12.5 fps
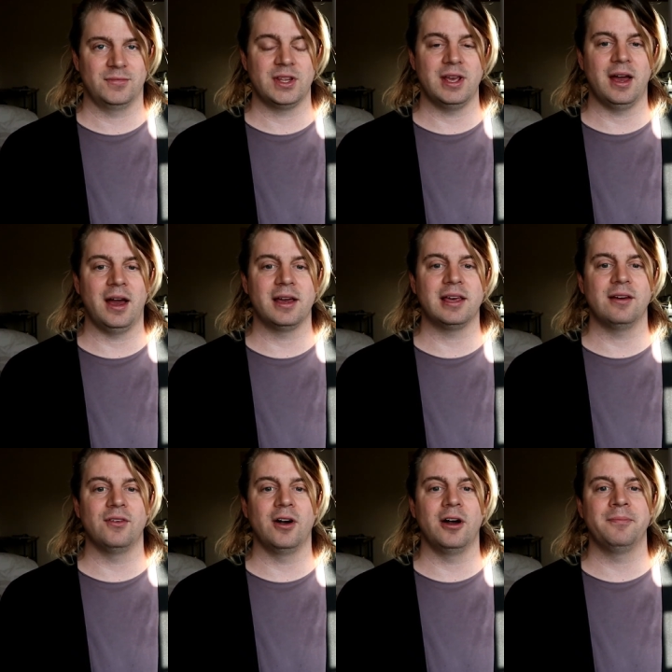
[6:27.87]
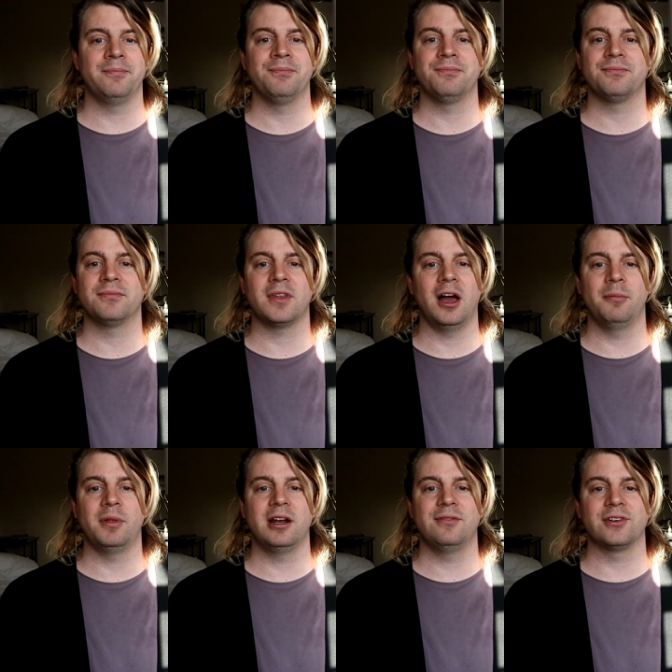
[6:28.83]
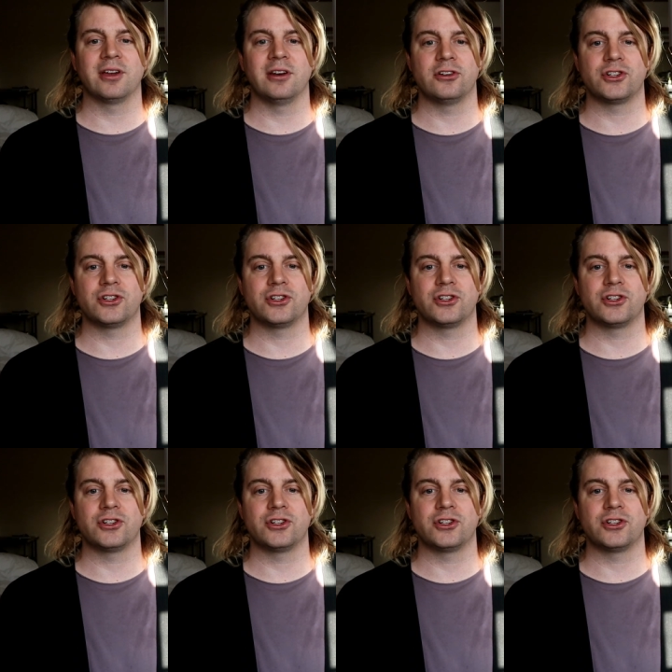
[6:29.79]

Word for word: Yeah, I give up. I'm not even gonna